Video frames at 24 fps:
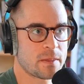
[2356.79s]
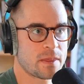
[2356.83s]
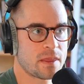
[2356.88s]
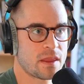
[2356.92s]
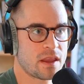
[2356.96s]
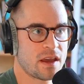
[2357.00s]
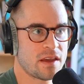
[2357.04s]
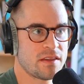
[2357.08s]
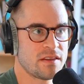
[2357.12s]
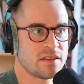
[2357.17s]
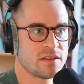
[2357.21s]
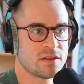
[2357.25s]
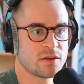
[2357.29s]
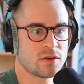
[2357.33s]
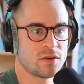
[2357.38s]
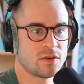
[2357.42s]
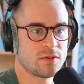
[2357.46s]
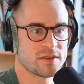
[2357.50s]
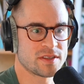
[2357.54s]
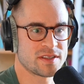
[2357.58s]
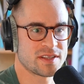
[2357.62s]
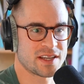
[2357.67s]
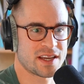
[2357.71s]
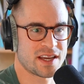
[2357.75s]
I think the goal
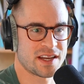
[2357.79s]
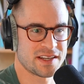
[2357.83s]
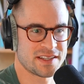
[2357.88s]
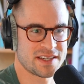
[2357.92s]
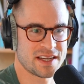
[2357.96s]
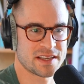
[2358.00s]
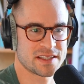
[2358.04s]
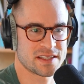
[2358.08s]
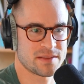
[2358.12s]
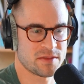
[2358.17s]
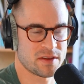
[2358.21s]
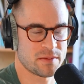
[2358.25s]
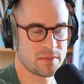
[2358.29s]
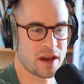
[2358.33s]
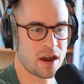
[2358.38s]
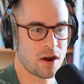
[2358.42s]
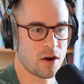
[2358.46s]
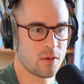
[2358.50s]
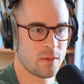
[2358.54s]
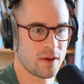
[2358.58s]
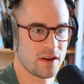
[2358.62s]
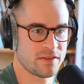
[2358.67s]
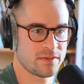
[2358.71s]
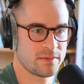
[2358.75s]
was to kind of take some of the
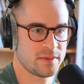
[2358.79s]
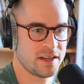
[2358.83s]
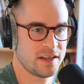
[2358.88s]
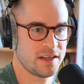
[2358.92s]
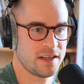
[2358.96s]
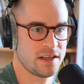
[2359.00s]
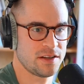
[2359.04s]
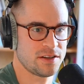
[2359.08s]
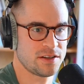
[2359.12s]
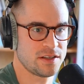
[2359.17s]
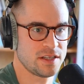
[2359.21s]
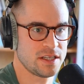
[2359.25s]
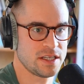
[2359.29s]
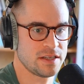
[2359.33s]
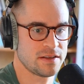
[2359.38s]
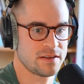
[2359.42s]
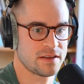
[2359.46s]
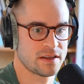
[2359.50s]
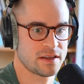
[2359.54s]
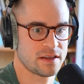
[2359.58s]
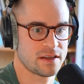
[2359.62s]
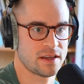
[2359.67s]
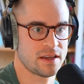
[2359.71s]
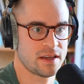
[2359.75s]
power away from ADHD,
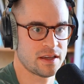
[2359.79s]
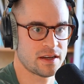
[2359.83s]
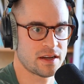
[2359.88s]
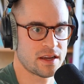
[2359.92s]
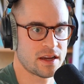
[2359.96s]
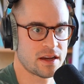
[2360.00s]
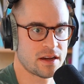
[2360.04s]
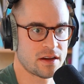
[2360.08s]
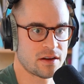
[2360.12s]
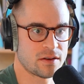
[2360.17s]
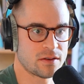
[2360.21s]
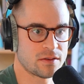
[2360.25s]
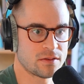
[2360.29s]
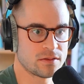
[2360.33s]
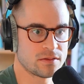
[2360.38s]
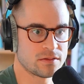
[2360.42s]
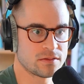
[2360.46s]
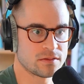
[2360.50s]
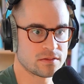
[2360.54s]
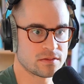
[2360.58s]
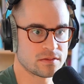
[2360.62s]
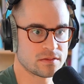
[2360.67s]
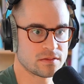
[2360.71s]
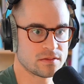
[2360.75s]
and
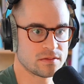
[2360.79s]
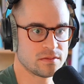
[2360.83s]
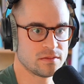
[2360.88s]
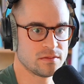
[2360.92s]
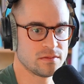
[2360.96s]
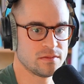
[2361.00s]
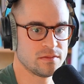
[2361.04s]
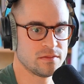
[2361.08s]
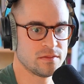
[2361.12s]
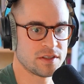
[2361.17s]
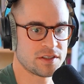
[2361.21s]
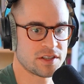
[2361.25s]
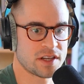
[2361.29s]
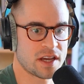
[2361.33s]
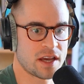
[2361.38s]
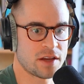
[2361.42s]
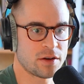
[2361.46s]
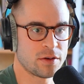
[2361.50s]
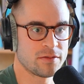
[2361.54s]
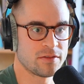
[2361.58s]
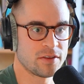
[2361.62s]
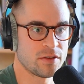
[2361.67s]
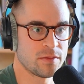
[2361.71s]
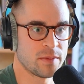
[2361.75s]
how much I had
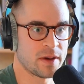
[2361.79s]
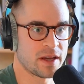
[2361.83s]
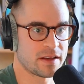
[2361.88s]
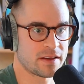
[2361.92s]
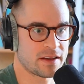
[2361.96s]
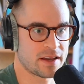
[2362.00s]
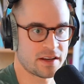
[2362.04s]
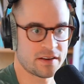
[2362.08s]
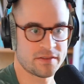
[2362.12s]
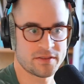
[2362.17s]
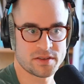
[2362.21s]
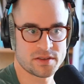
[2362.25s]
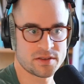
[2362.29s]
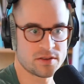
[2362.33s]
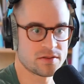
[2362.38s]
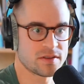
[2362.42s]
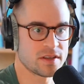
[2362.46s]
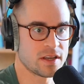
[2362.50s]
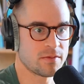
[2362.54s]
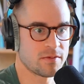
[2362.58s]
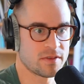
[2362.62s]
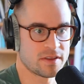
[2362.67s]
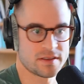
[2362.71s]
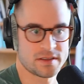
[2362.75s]
over you by kind of
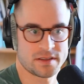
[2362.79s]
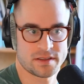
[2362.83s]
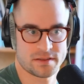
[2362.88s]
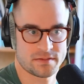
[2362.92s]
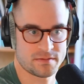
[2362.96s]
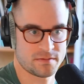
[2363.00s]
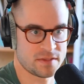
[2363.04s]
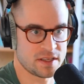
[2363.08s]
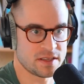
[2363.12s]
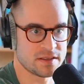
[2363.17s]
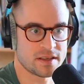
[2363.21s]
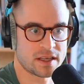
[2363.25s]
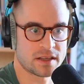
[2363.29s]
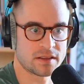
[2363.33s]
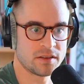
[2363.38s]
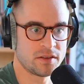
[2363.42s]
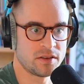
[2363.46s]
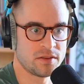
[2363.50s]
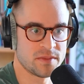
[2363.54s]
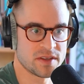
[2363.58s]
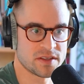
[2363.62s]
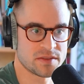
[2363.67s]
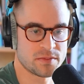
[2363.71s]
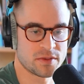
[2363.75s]
associating with these like
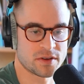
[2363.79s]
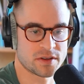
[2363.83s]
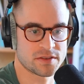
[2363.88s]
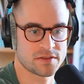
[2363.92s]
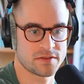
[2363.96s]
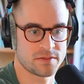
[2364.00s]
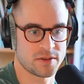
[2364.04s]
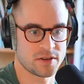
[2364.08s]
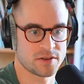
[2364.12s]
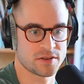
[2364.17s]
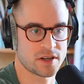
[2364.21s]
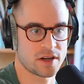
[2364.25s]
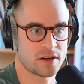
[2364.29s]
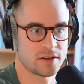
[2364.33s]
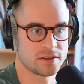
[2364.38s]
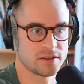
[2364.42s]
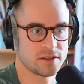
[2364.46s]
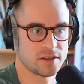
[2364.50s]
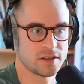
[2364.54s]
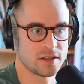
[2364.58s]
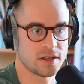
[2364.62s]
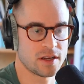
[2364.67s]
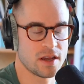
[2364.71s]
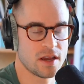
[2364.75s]
Little Miss books from your
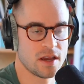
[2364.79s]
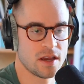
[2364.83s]
childhood.